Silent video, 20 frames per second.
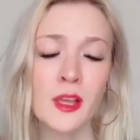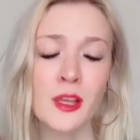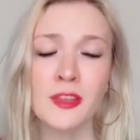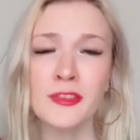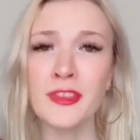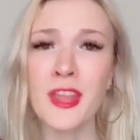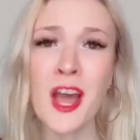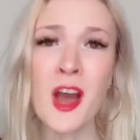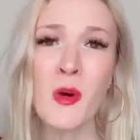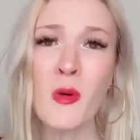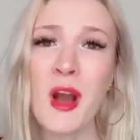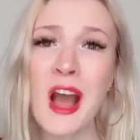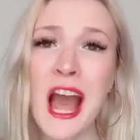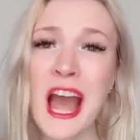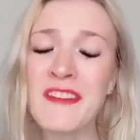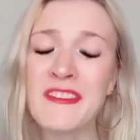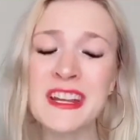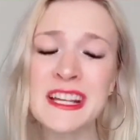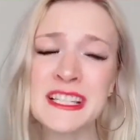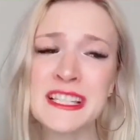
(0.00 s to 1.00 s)
No, I
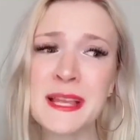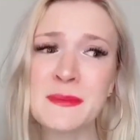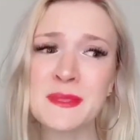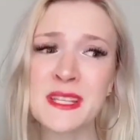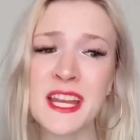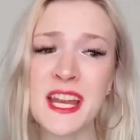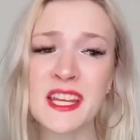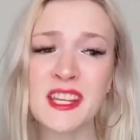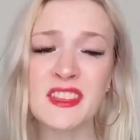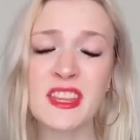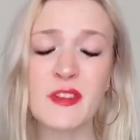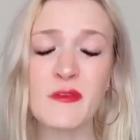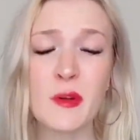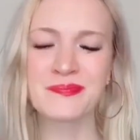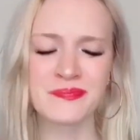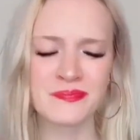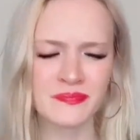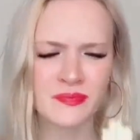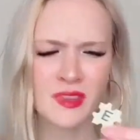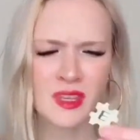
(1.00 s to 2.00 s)
haven't accepted anything from...
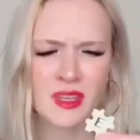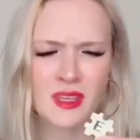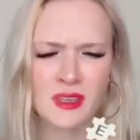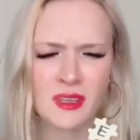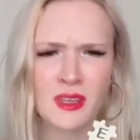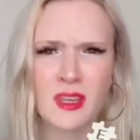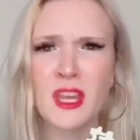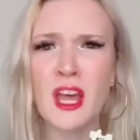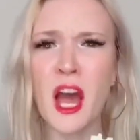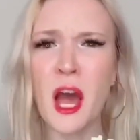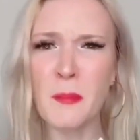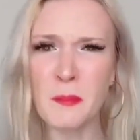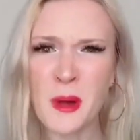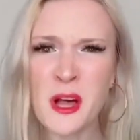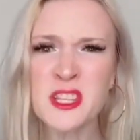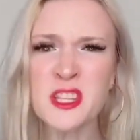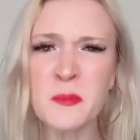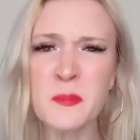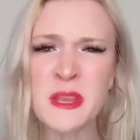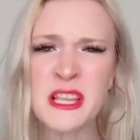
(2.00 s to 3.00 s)
A
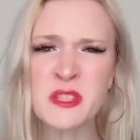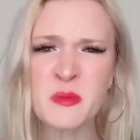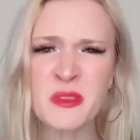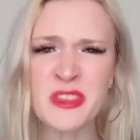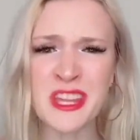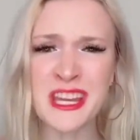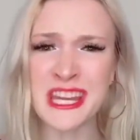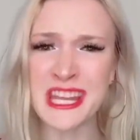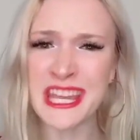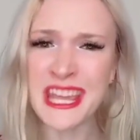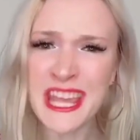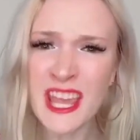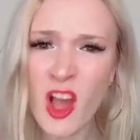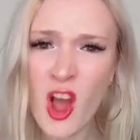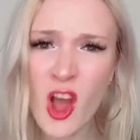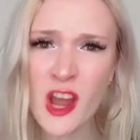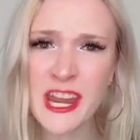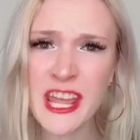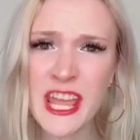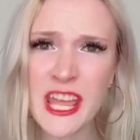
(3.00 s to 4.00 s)
puzzle piece with an E
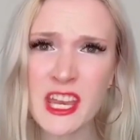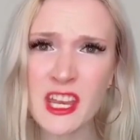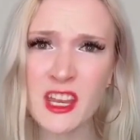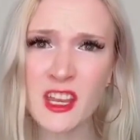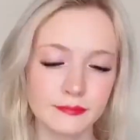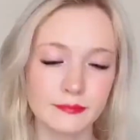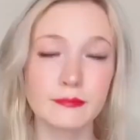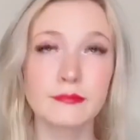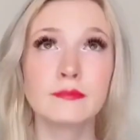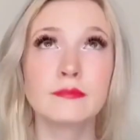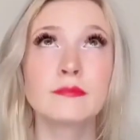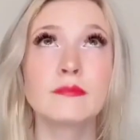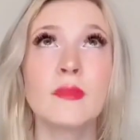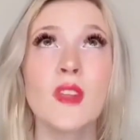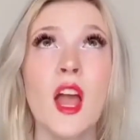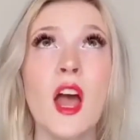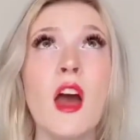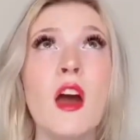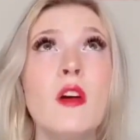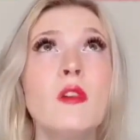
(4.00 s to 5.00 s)
on it.
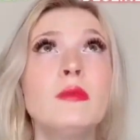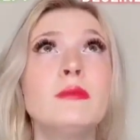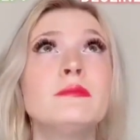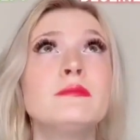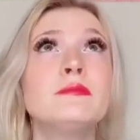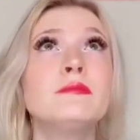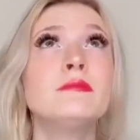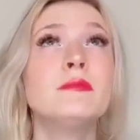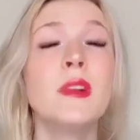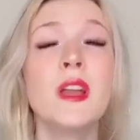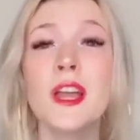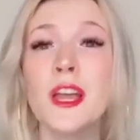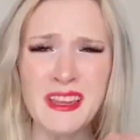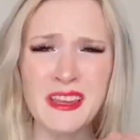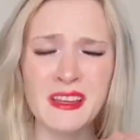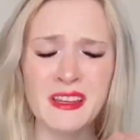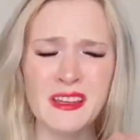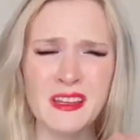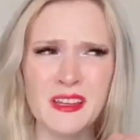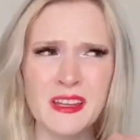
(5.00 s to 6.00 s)
Oh.
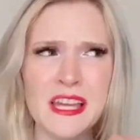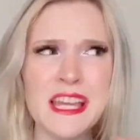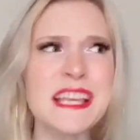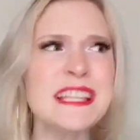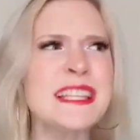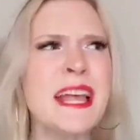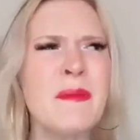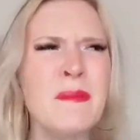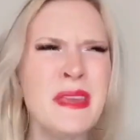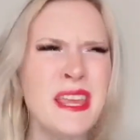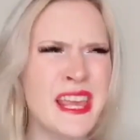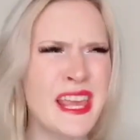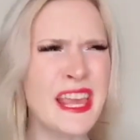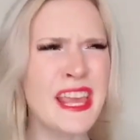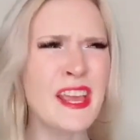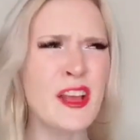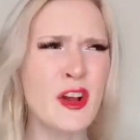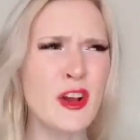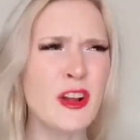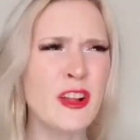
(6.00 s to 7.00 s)
He sent me E
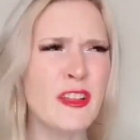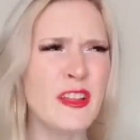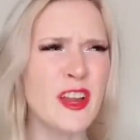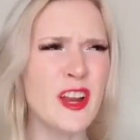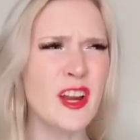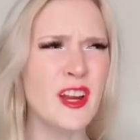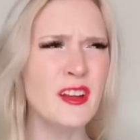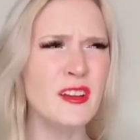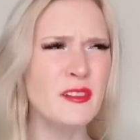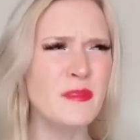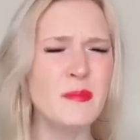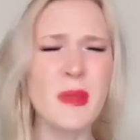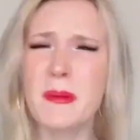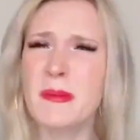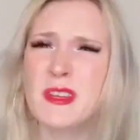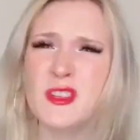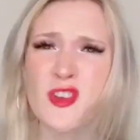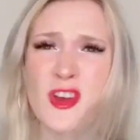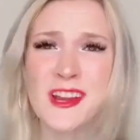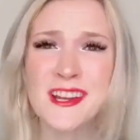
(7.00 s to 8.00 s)
earlier. Maybe he's
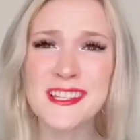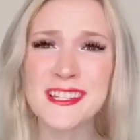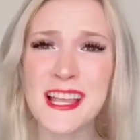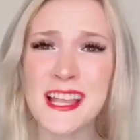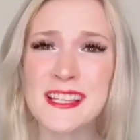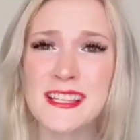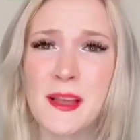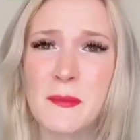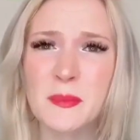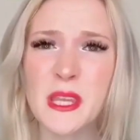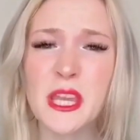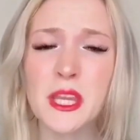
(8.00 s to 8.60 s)
trying to say something?